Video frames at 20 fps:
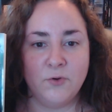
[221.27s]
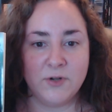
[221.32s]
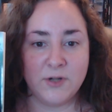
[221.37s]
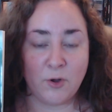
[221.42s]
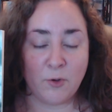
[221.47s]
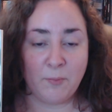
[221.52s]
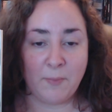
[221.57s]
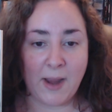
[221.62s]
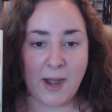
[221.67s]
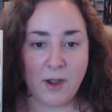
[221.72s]

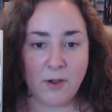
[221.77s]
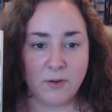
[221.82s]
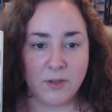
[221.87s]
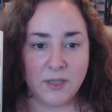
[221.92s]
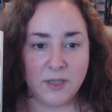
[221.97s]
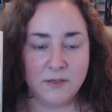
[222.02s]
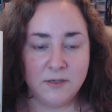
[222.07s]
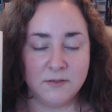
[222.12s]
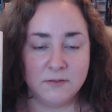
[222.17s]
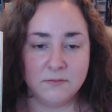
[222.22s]

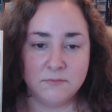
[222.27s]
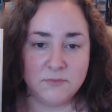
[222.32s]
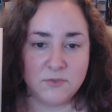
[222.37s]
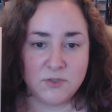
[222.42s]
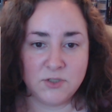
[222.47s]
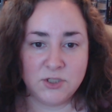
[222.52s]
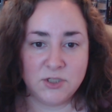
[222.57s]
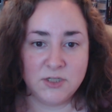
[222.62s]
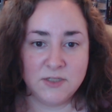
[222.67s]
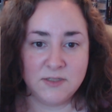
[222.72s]
married,
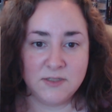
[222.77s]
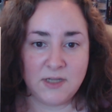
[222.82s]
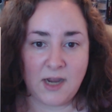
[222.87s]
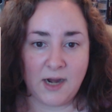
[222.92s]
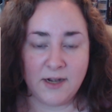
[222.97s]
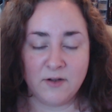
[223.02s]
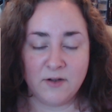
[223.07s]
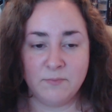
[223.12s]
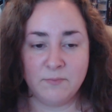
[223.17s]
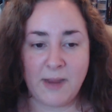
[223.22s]
she's kind
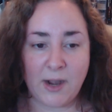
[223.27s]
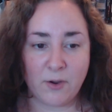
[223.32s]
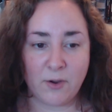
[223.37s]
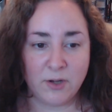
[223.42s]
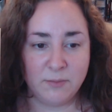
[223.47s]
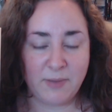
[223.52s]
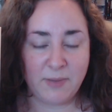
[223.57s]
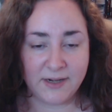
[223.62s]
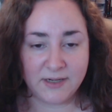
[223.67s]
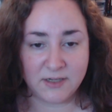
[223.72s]
of married
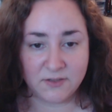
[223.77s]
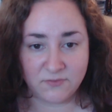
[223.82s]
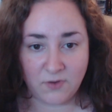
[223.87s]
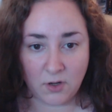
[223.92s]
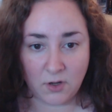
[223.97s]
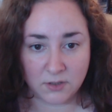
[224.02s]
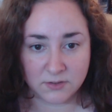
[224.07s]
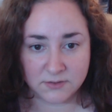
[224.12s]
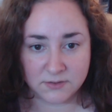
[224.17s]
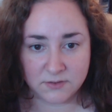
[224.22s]
by
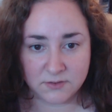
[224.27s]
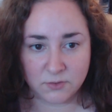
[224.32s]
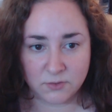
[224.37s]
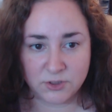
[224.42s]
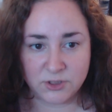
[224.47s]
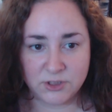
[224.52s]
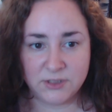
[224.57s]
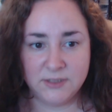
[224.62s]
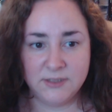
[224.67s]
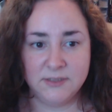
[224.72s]
default. So
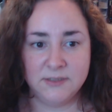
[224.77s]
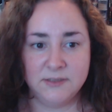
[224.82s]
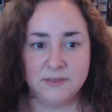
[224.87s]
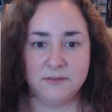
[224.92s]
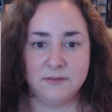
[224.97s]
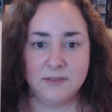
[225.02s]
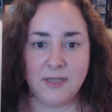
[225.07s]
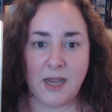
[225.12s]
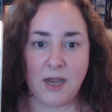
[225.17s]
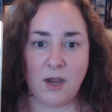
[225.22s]
she's
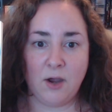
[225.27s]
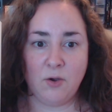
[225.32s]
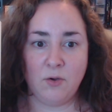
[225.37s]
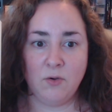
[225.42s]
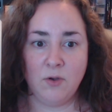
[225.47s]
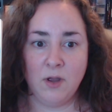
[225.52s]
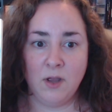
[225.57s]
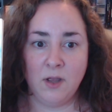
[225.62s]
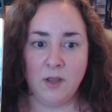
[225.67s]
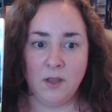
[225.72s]
now
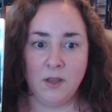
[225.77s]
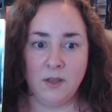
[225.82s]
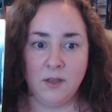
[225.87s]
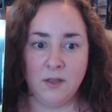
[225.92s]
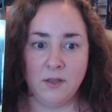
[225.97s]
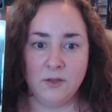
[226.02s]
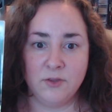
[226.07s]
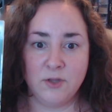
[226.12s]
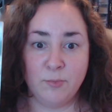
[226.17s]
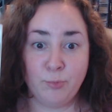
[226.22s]

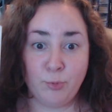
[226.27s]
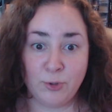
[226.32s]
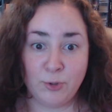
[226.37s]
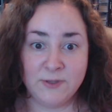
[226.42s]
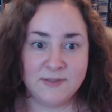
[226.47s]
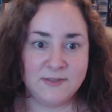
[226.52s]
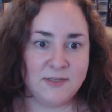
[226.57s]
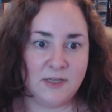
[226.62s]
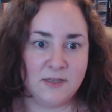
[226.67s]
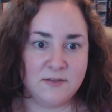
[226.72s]
the
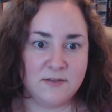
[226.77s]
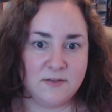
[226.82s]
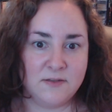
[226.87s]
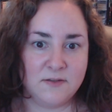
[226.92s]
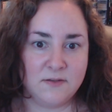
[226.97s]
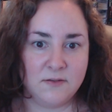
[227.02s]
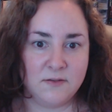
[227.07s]
princess